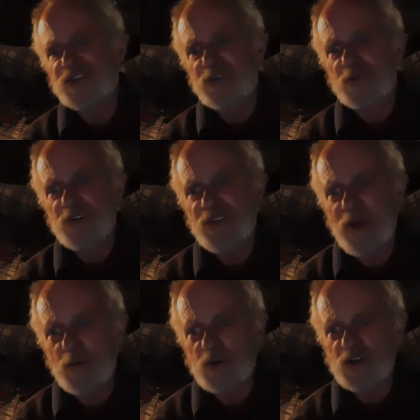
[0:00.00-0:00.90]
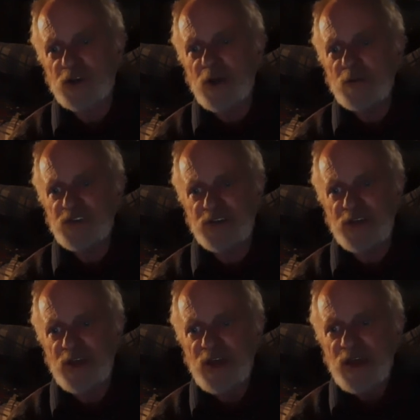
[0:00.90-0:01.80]
similar to that which Tecumseh
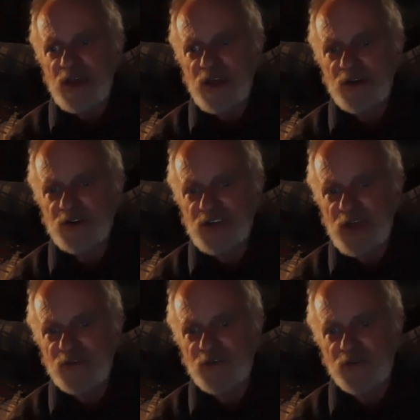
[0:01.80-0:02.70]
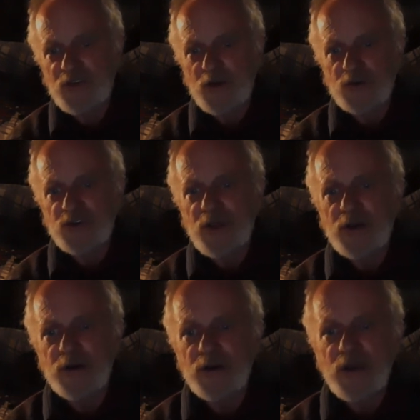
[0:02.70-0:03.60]
entertained 50 years
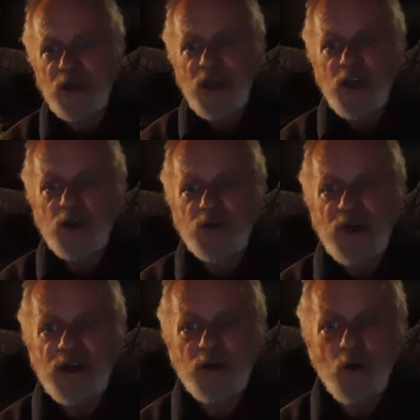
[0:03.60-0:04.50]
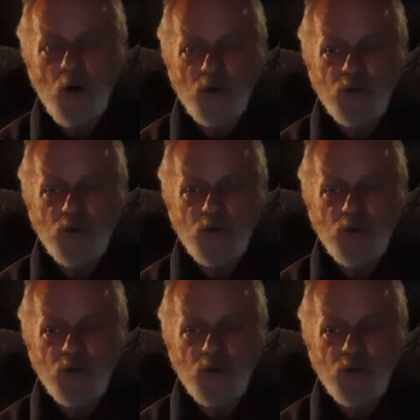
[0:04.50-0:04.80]
later. He united all the